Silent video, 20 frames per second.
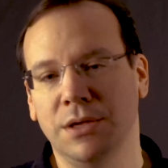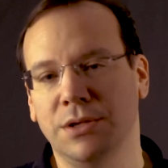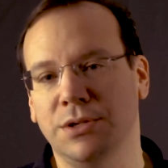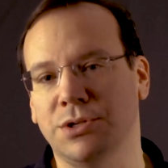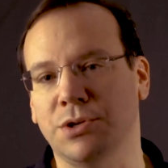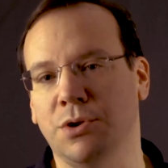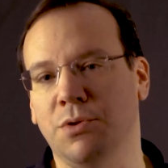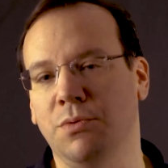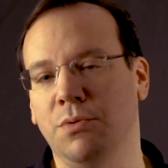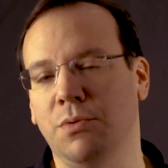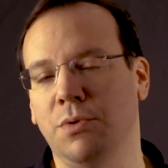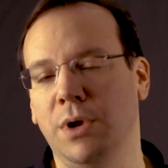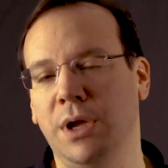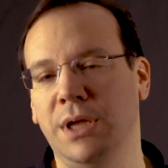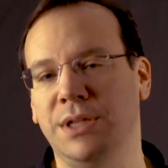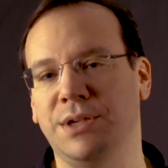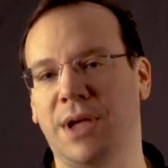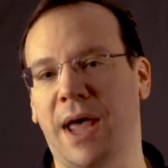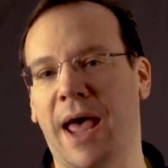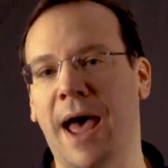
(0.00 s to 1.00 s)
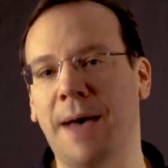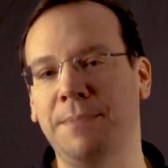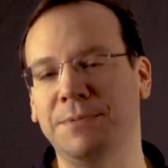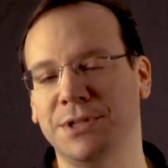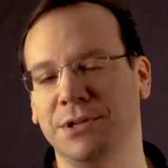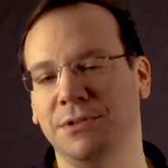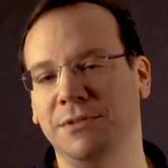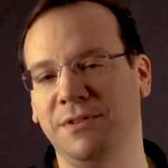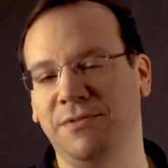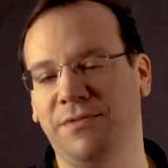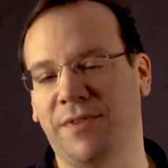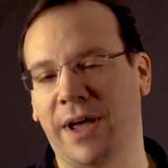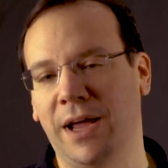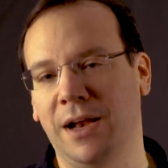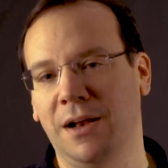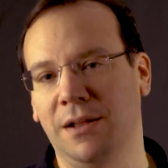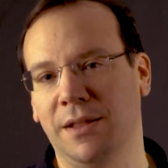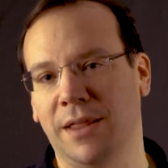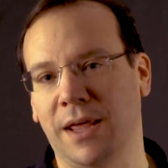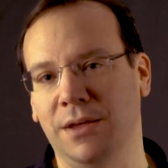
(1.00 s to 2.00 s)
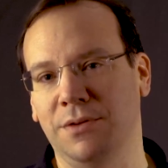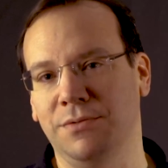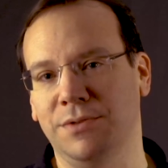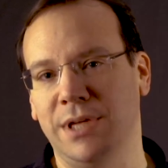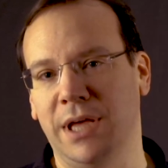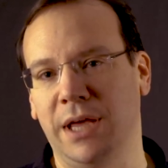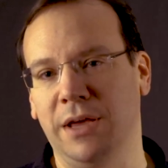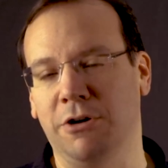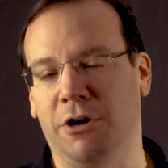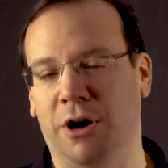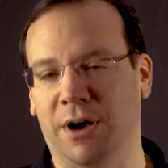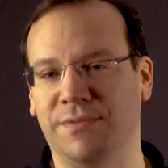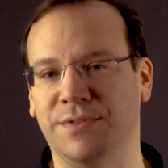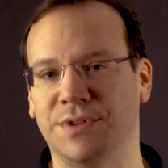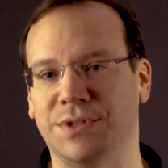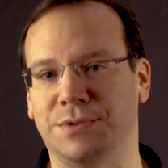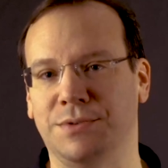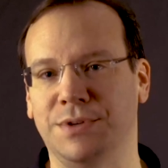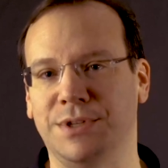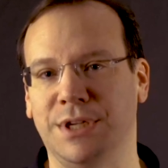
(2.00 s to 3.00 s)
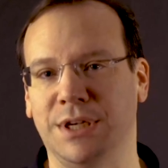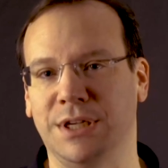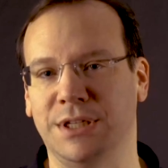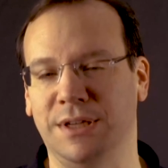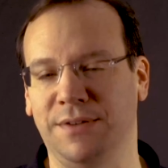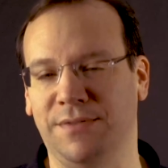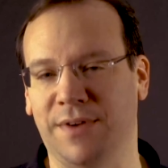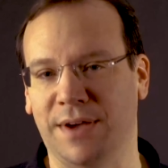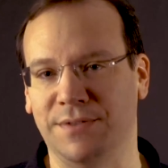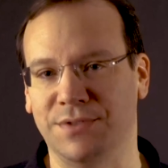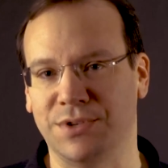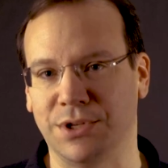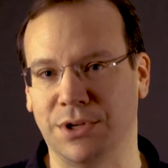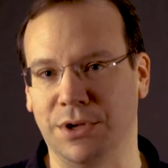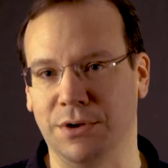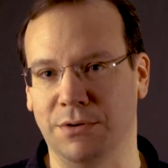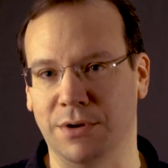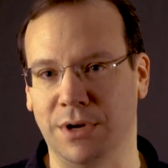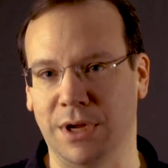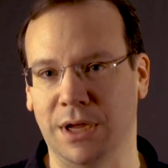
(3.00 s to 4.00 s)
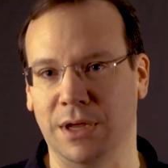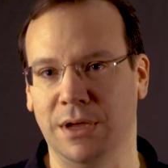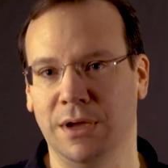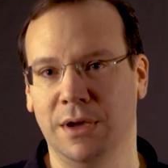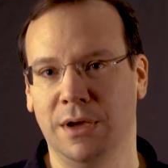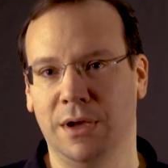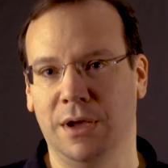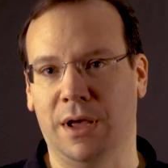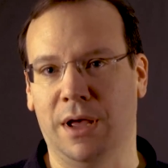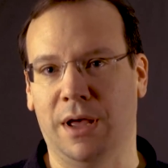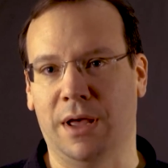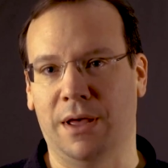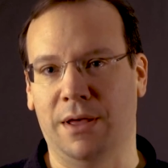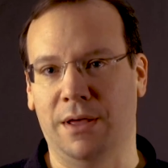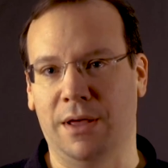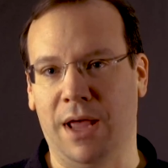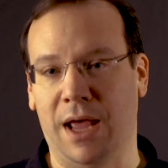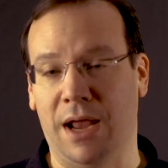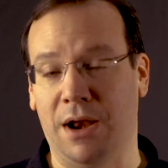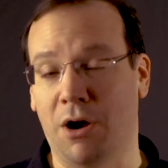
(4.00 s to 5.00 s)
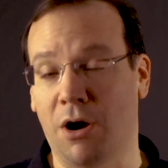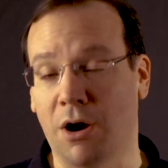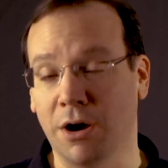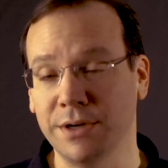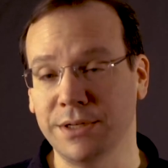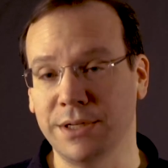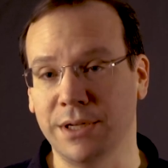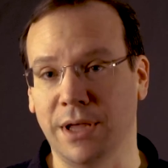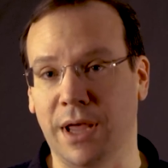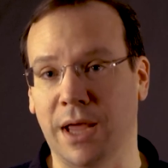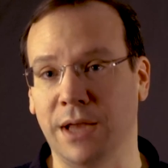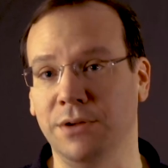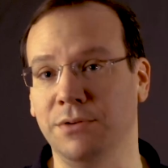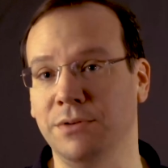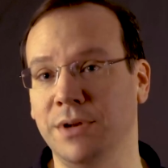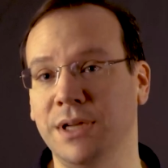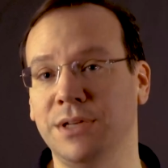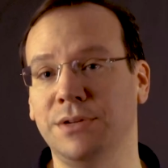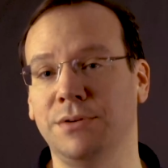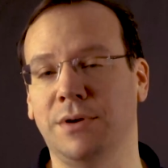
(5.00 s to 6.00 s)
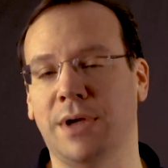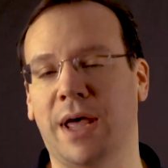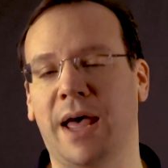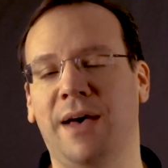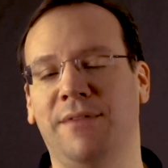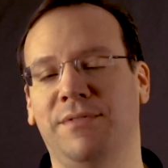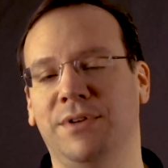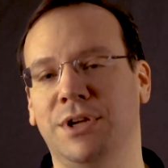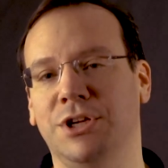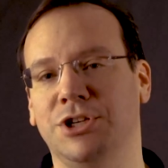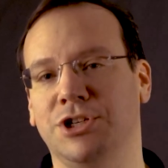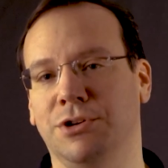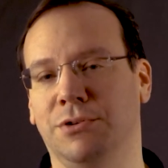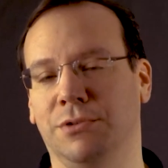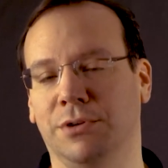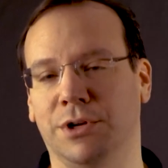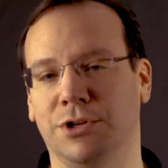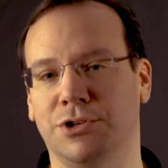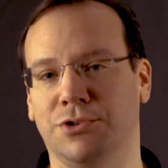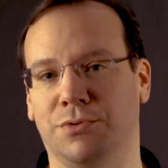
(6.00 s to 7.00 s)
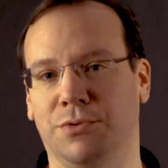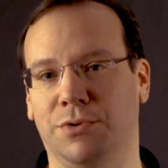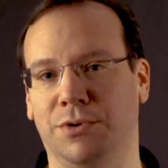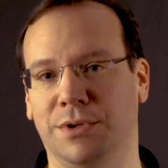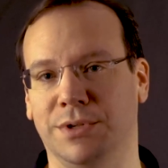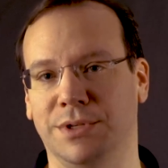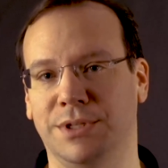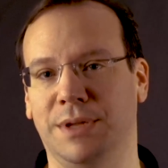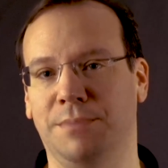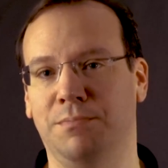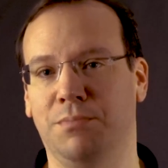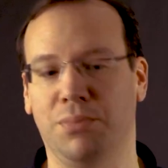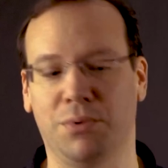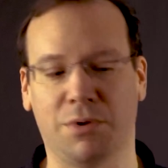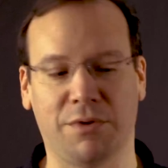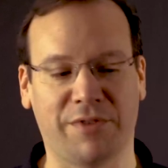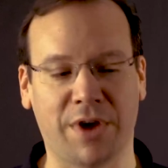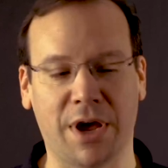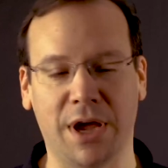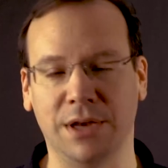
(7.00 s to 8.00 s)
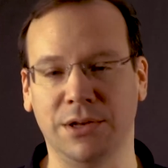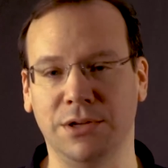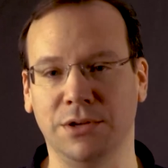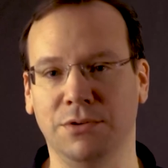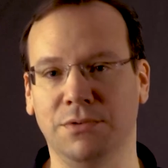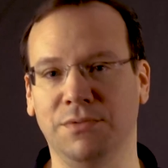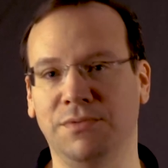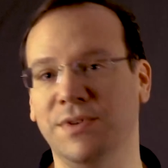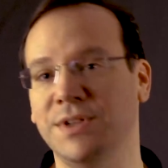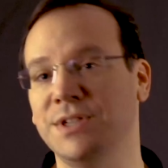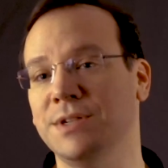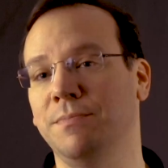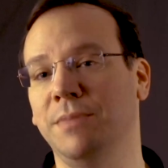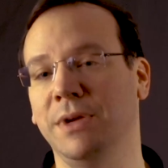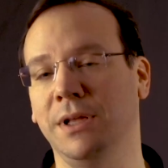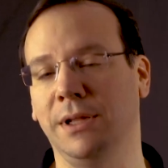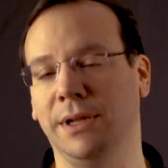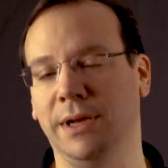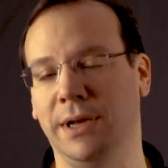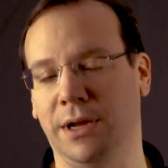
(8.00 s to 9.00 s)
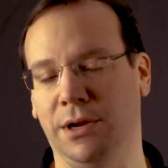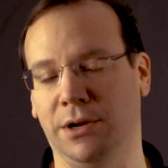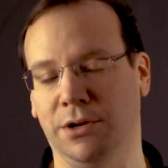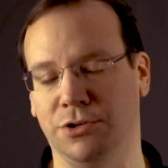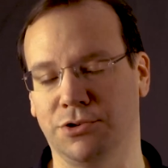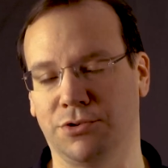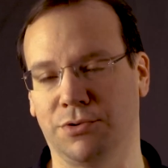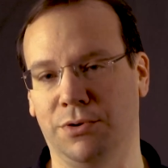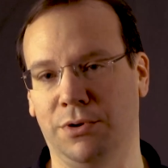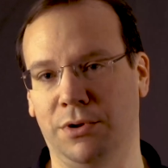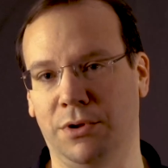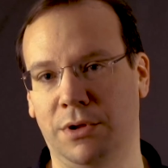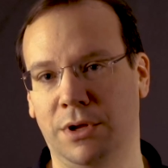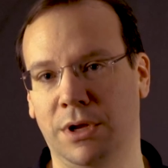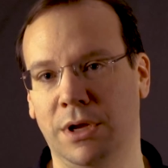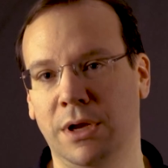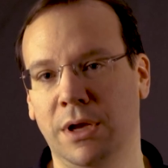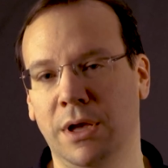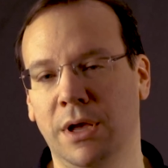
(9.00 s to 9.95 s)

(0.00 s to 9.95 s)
So it's absolutely vital that you take Office 365 security uh, at heart, and you need to have additional controls to provide you visibility and control.